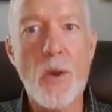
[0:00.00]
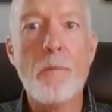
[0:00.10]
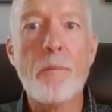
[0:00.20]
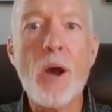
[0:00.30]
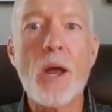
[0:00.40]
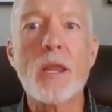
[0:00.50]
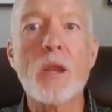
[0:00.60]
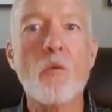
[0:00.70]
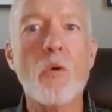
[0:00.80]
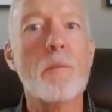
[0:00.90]
But
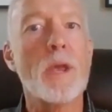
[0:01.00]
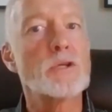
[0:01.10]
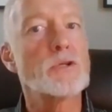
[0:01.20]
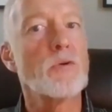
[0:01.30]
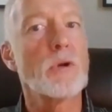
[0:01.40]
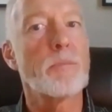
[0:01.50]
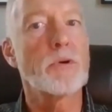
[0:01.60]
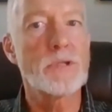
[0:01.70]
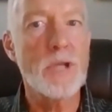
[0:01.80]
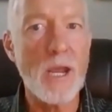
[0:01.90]
it will make sure to
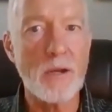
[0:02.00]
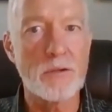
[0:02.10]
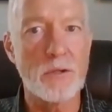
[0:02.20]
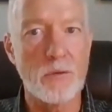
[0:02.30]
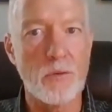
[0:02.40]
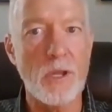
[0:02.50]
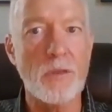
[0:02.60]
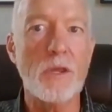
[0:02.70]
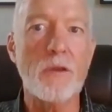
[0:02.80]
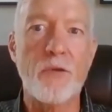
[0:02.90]
protect you
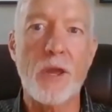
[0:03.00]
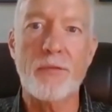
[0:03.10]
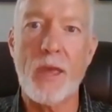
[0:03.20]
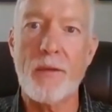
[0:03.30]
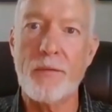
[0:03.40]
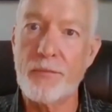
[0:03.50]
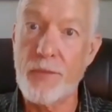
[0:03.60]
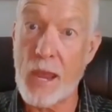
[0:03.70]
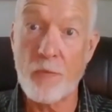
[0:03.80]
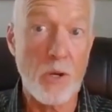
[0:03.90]
in the event that
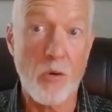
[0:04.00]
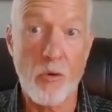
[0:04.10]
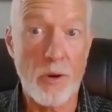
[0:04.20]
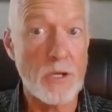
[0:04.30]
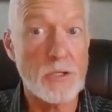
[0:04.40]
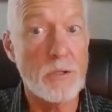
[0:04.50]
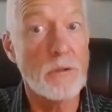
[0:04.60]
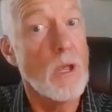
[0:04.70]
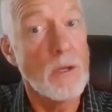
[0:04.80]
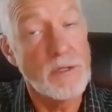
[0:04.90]
that
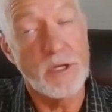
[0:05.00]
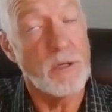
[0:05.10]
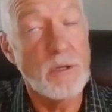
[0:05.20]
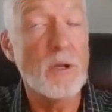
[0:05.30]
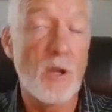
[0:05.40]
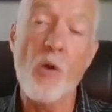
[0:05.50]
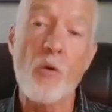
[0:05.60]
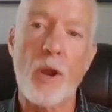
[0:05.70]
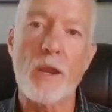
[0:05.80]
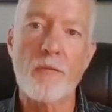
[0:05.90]
recordation didn't go
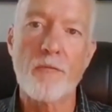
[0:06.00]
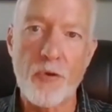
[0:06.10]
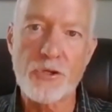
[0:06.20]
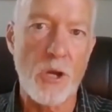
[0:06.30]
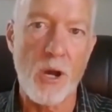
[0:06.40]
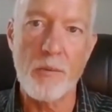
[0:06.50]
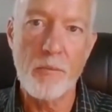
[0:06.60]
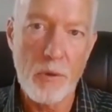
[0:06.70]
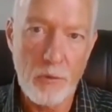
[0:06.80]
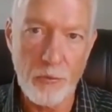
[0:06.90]
right for
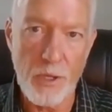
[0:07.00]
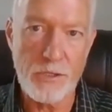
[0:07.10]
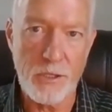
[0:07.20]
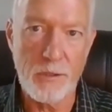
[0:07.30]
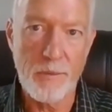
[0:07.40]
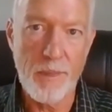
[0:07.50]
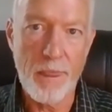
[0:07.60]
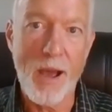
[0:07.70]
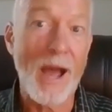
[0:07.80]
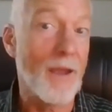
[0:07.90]
some reason.
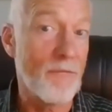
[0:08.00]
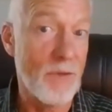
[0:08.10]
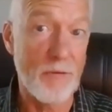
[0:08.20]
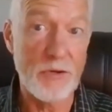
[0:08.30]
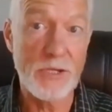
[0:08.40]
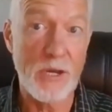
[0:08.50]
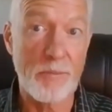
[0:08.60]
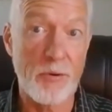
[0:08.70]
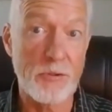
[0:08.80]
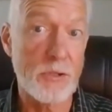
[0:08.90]
I have never seen
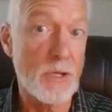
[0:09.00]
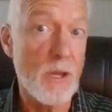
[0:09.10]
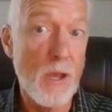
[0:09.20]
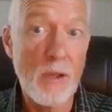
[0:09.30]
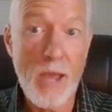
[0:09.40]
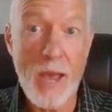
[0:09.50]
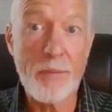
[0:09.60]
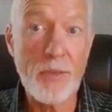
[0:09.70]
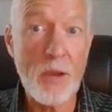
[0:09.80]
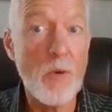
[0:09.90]
it personally
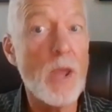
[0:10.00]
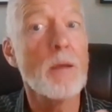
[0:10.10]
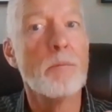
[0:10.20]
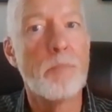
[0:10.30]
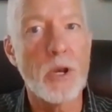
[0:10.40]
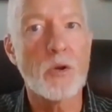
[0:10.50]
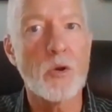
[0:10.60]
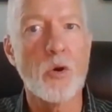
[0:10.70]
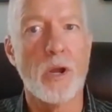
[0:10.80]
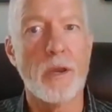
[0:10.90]
happen that way, but it
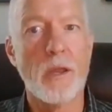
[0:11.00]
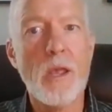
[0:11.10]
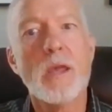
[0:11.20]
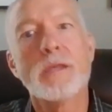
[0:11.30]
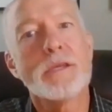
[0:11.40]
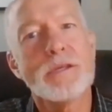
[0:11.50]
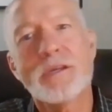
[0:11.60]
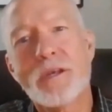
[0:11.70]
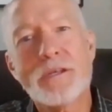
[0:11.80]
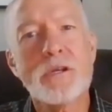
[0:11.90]
could. And since
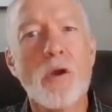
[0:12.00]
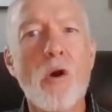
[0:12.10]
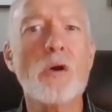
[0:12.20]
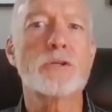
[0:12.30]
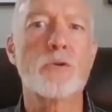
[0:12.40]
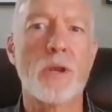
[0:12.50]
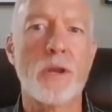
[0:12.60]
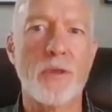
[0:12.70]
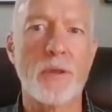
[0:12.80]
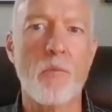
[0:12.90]
it doesn't cost you
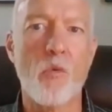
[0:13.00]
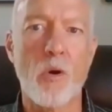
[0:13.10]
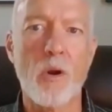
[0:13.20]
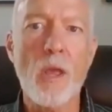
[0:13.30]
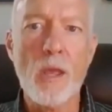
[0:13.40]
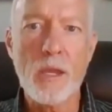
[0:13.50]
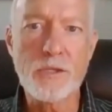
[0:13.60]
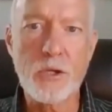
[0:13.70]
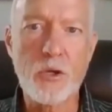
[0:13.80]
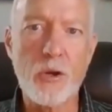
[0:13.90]
anything more,
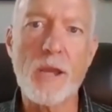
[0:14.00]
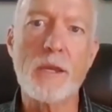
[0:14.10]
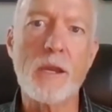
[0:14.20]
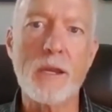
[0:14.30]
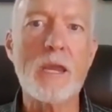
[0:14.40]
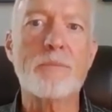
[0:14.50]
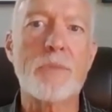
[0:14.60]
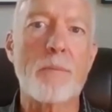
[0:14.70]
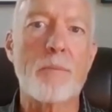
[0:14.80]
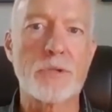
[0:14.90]
it's a good idea to keep
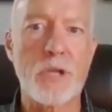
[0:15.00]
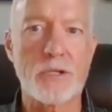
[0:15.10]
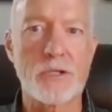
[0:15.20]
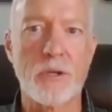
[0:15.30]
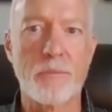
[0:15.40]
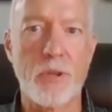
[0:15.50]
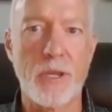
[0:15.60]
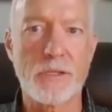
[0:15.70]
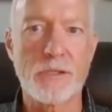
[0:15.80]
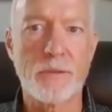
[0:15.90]
that protection in
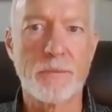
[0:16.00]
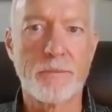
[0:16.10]
place.